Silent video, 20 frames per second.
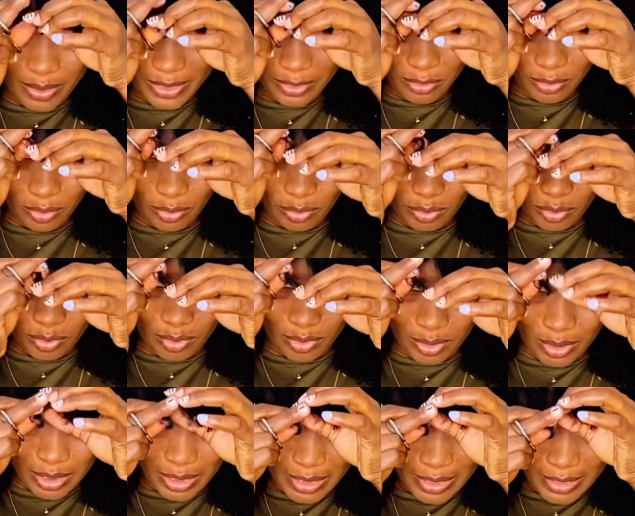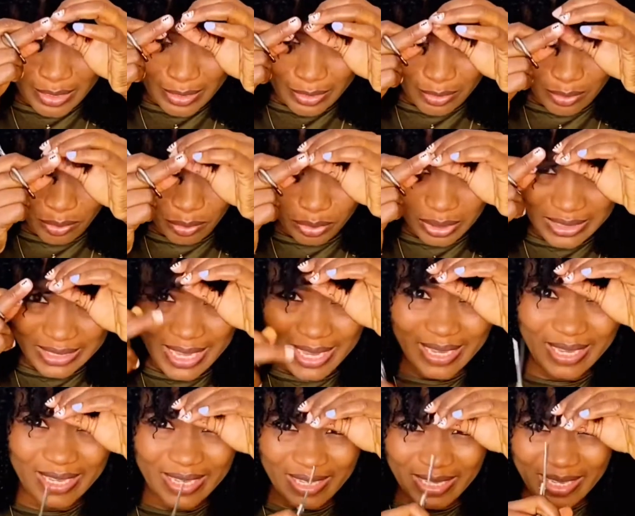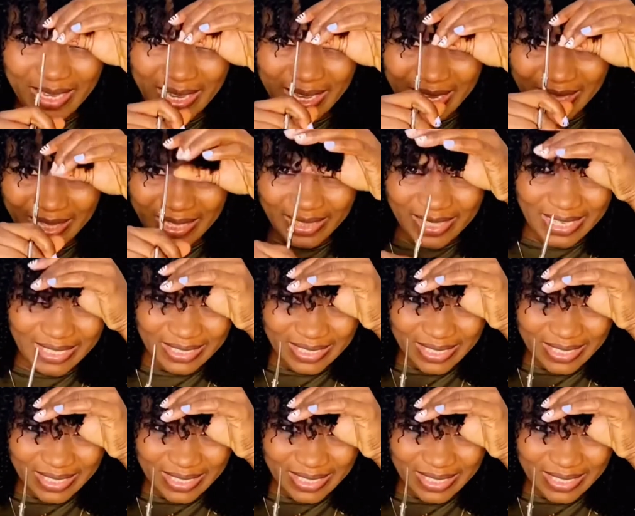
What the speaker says: and not look, you know, tacky. Yeah, I think that's the